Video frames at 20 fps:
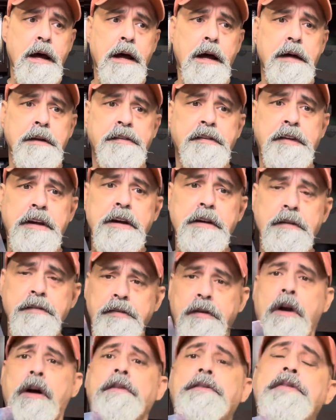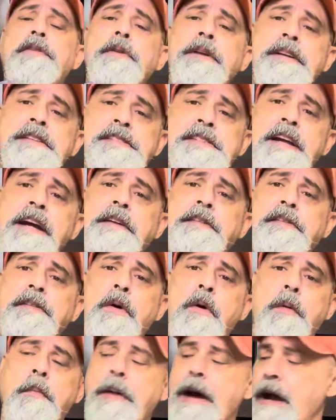Skills are all 2d6,
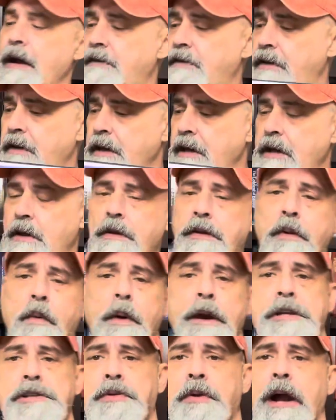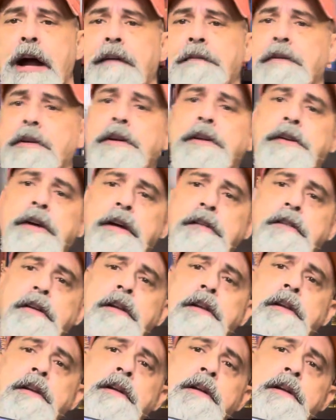going back to the way Traveler does it,